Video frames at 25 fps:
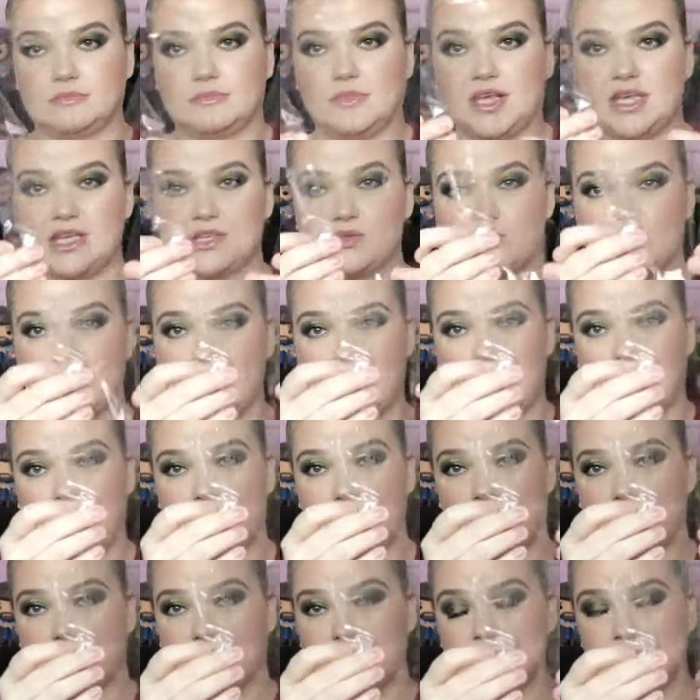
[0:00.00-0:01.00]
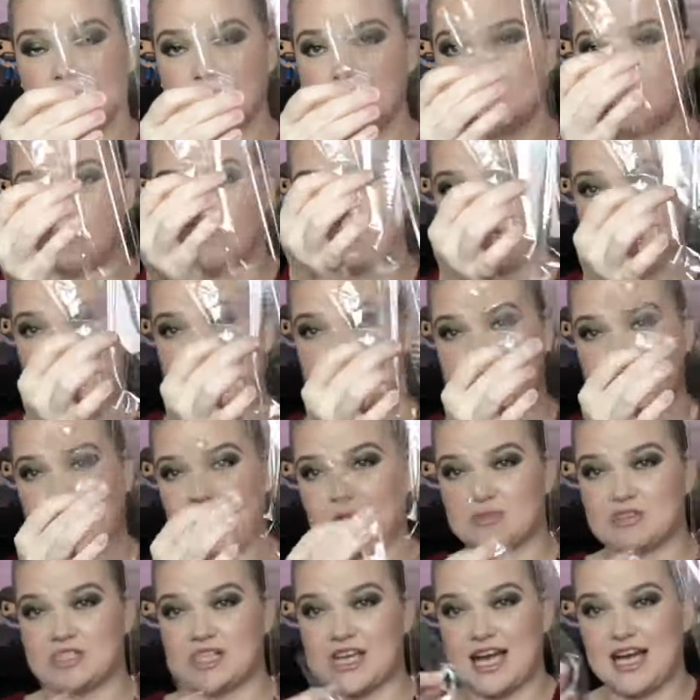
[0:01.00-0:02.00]
These were all, this was on the
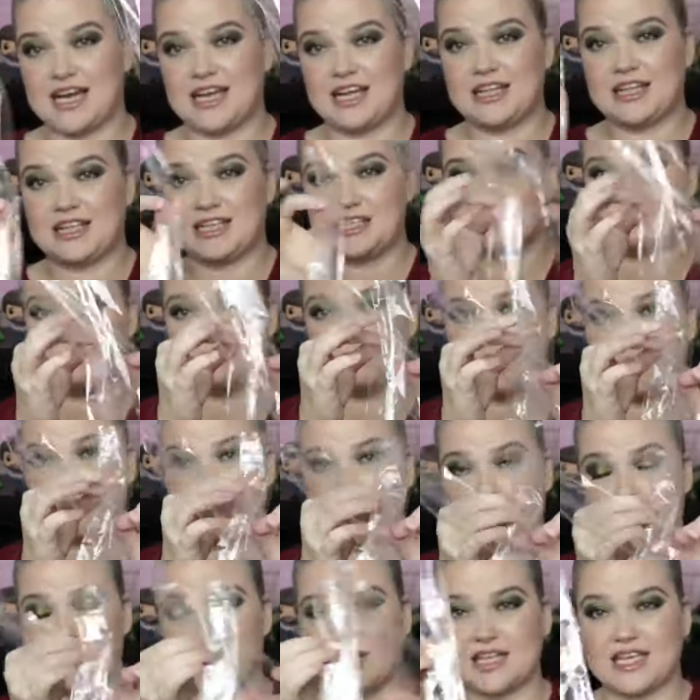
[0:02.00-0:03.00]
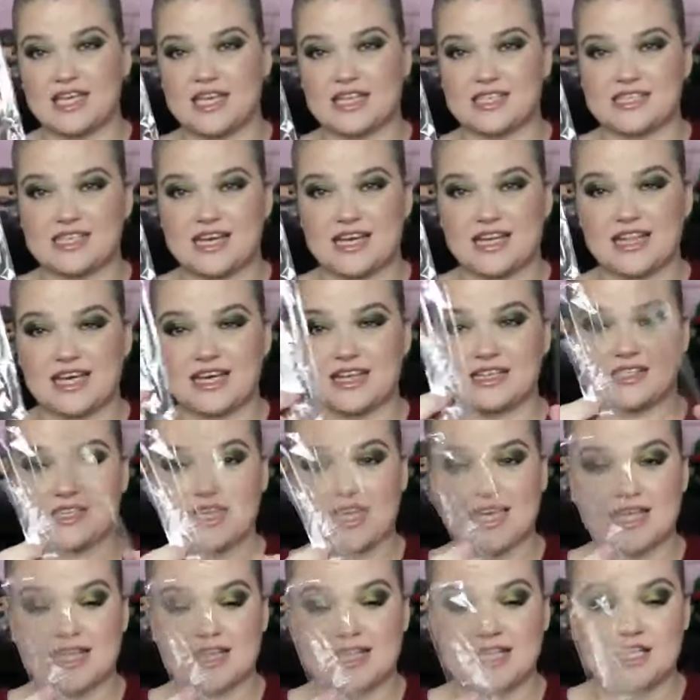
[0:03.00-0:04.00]
outside and these both were on the inside. That is
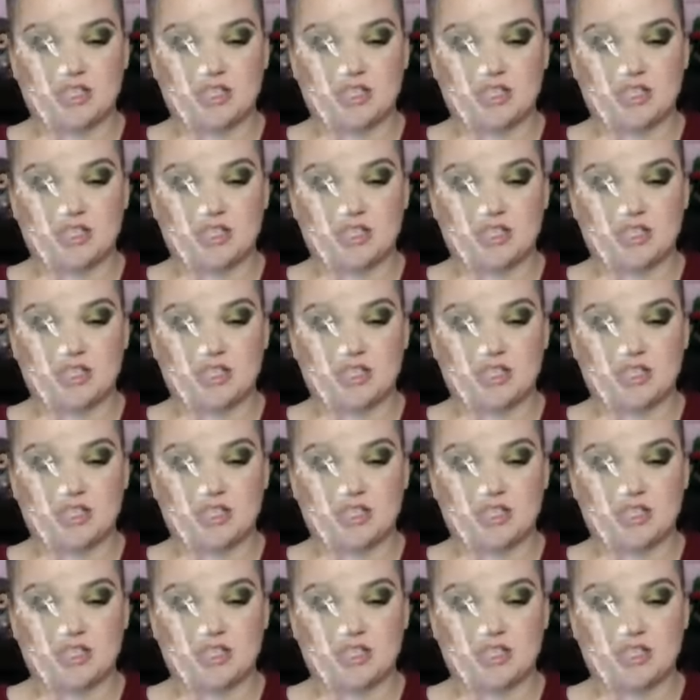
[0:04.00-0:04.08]
like the